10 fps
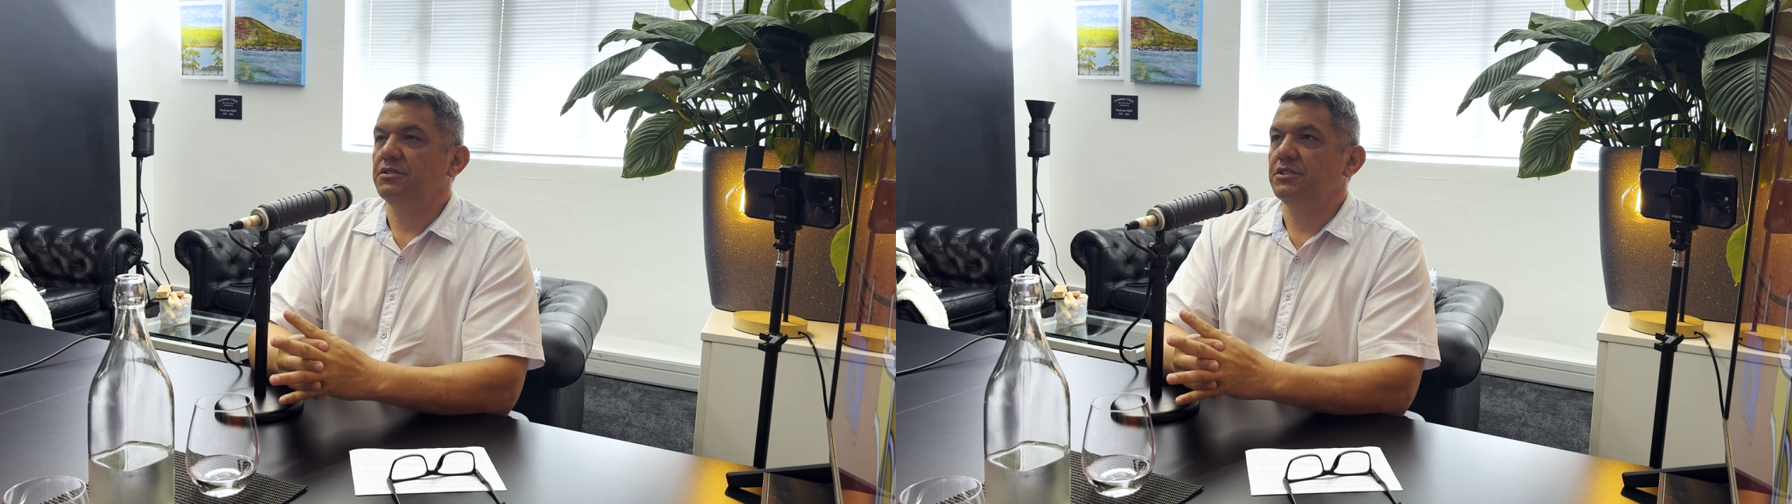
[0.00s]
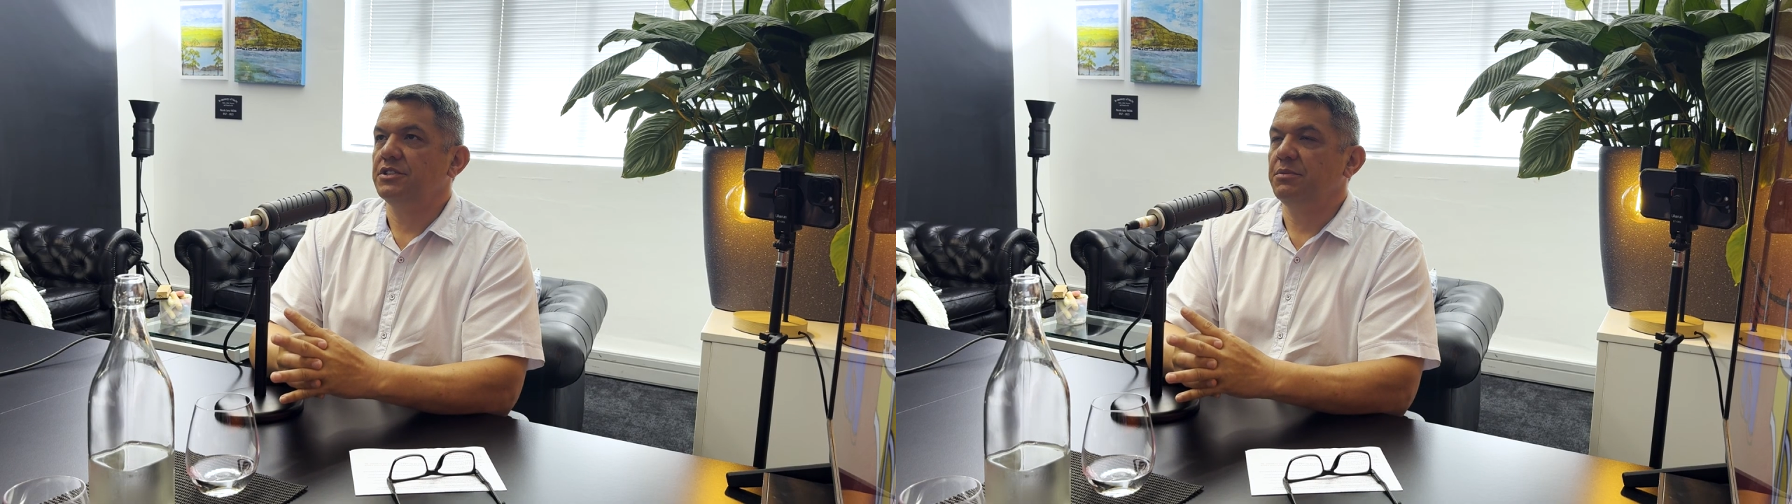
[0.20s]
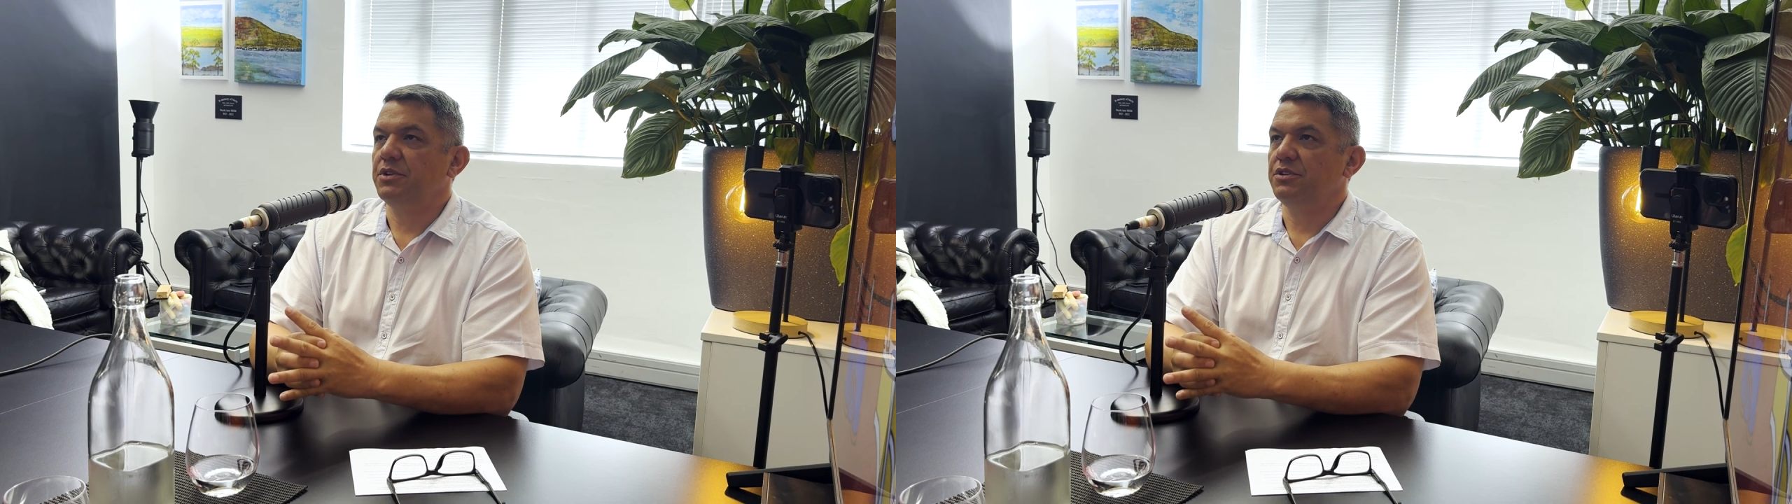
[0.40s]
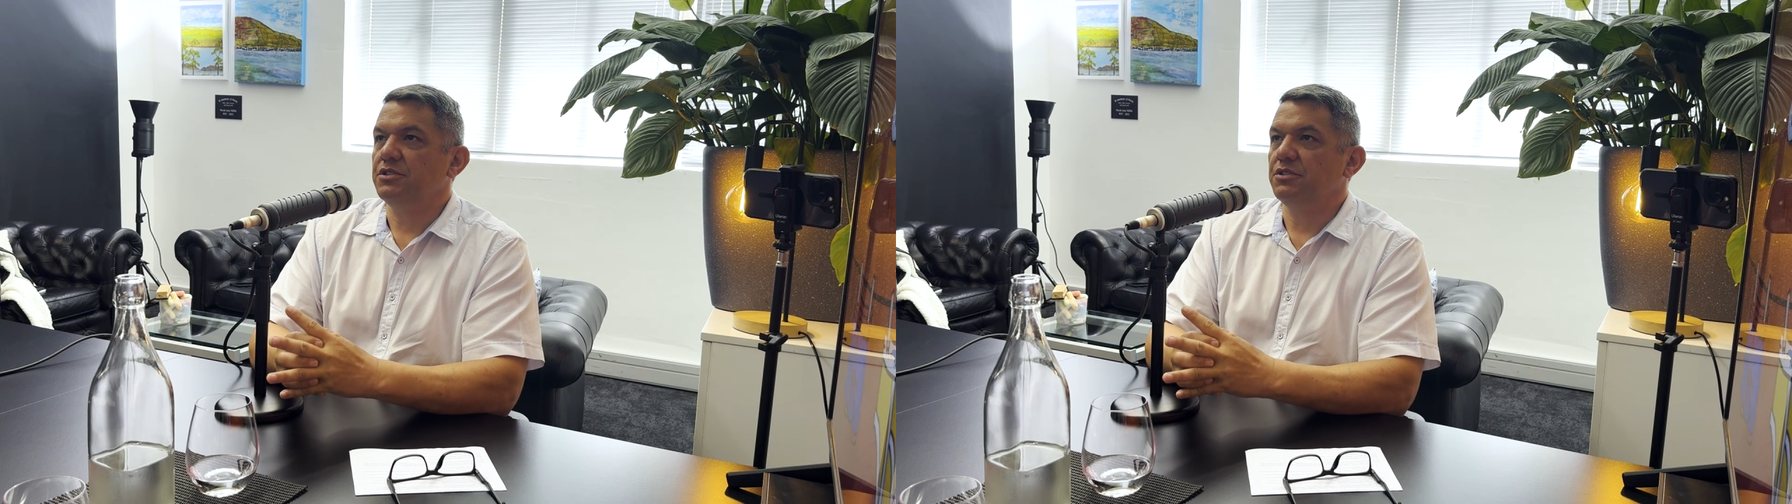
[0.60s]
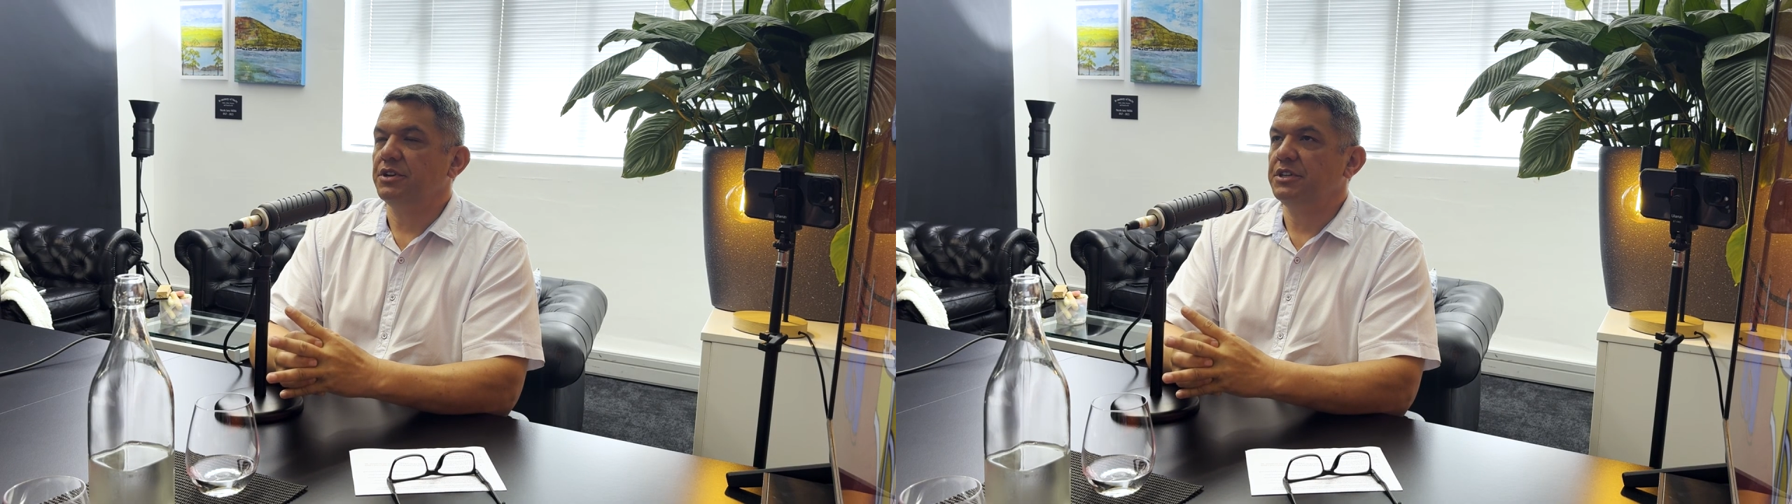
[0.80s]
someone who's
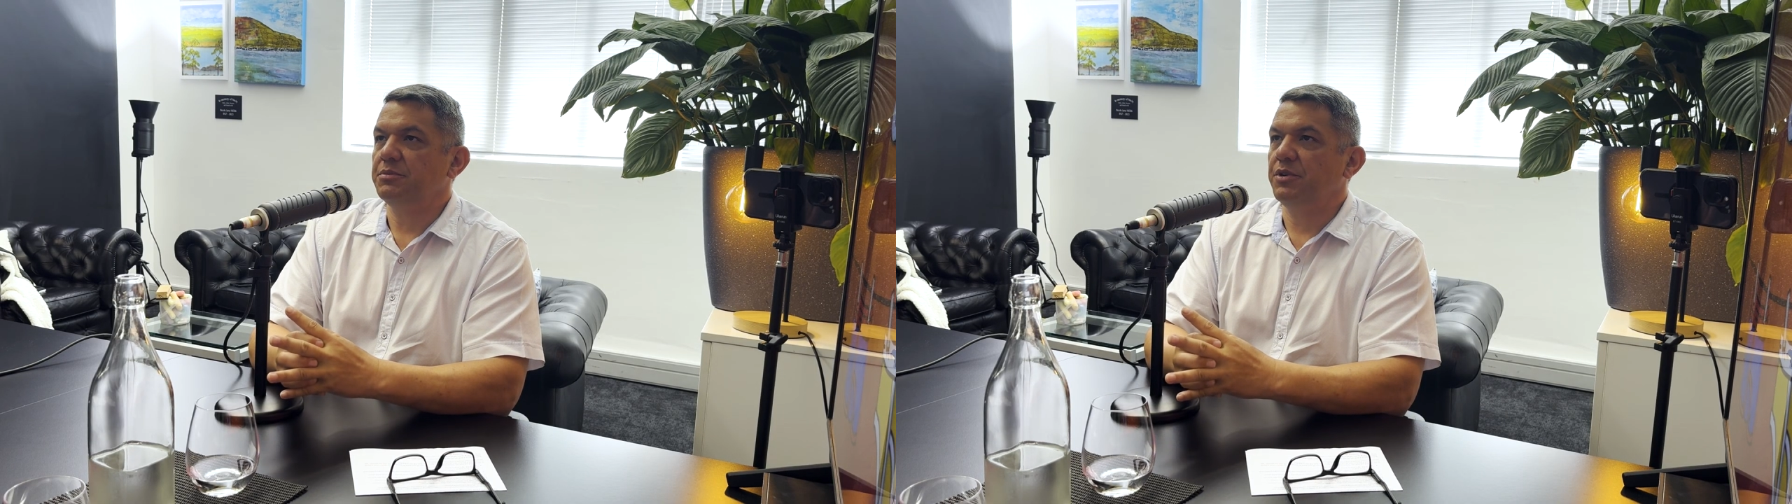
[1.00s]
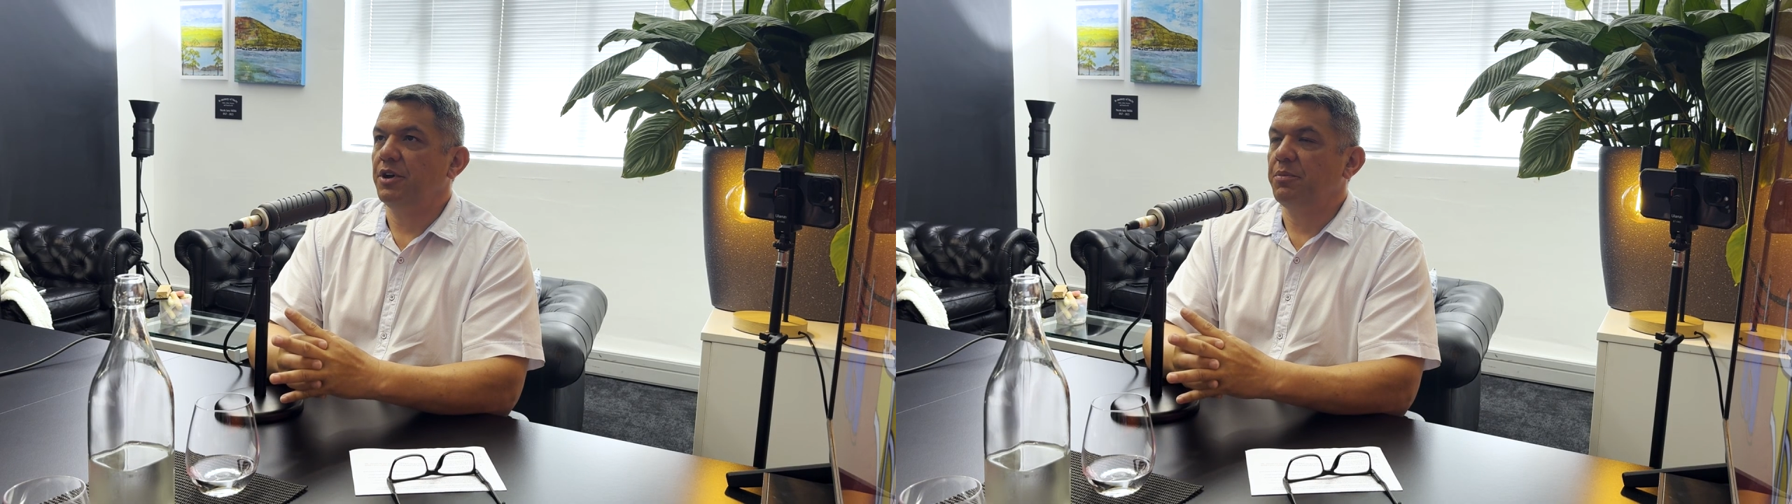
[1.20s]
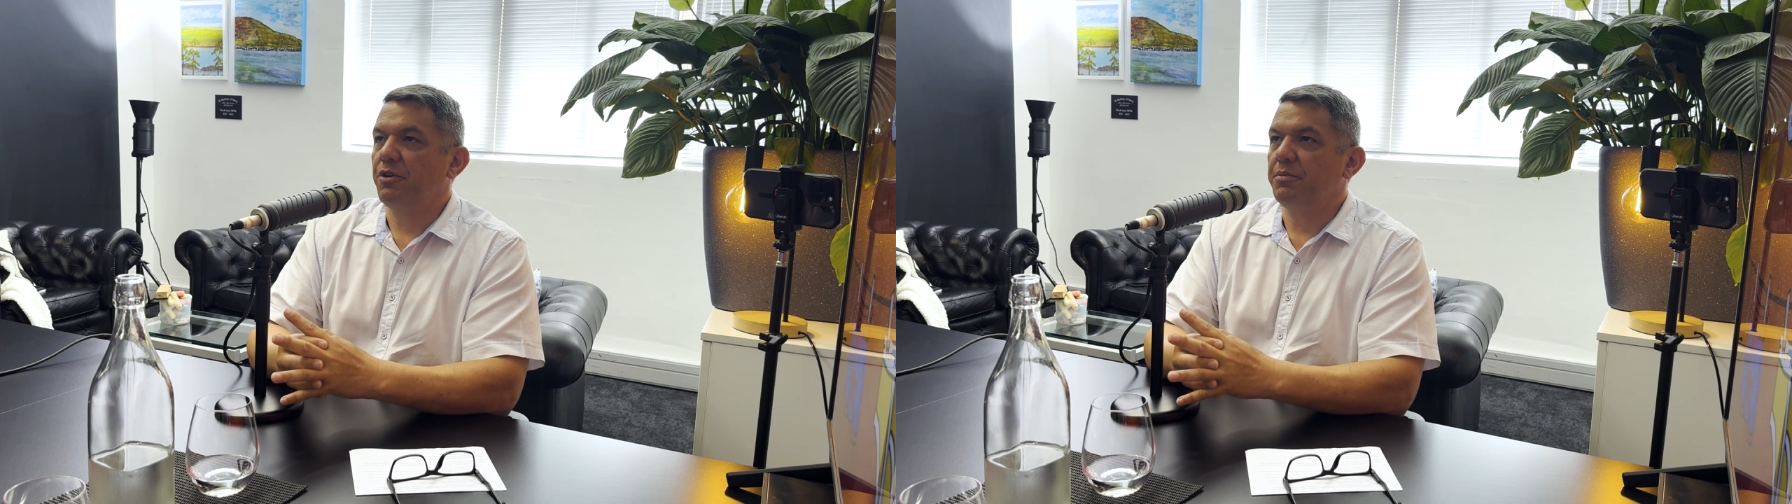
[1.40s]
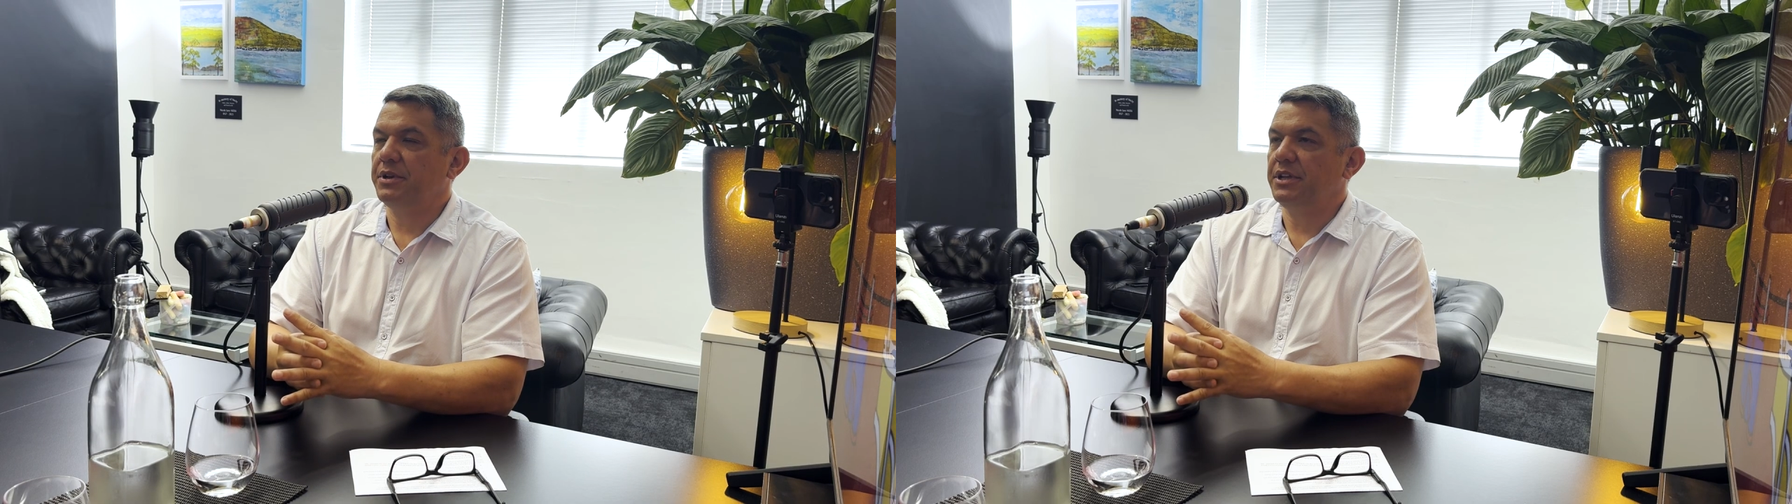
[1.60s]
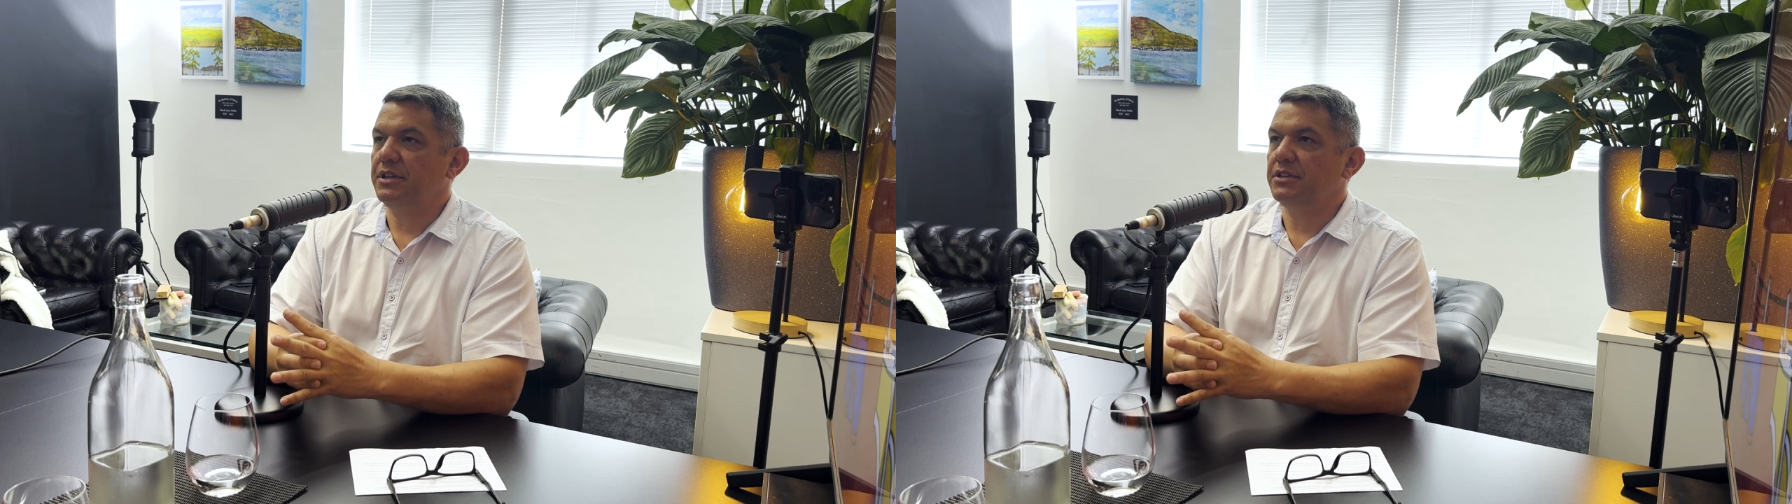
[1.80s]
looking to buy a
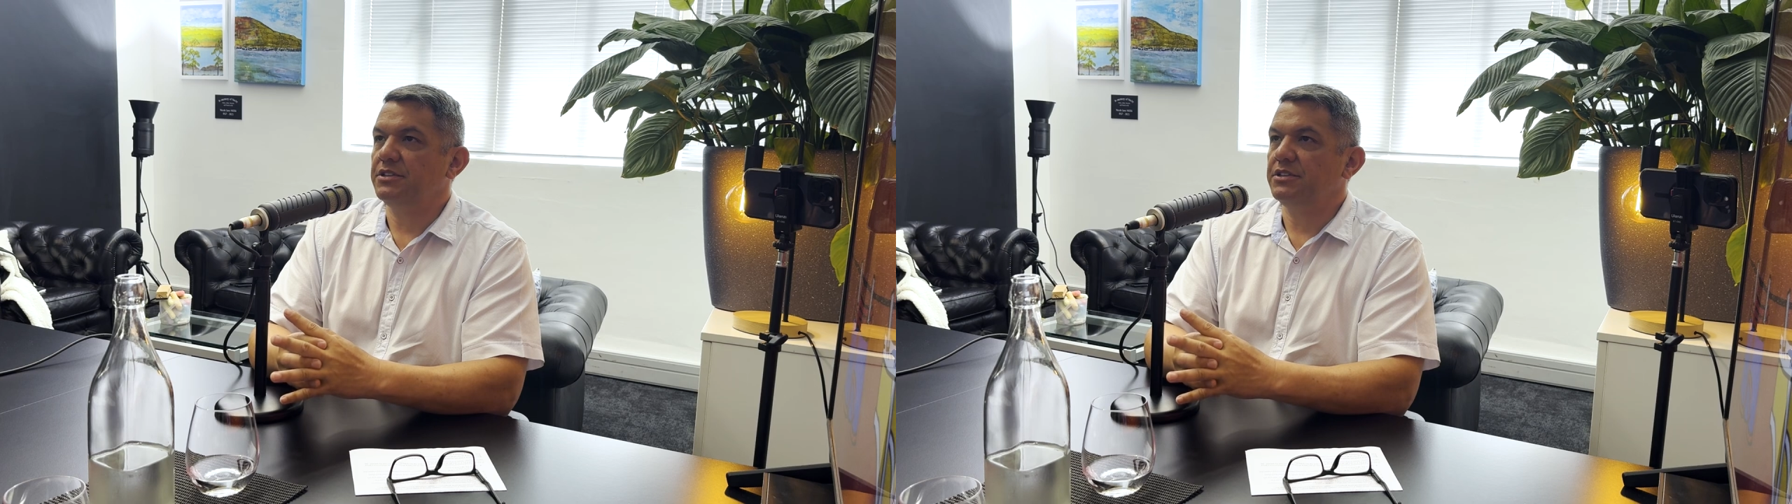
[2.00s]
property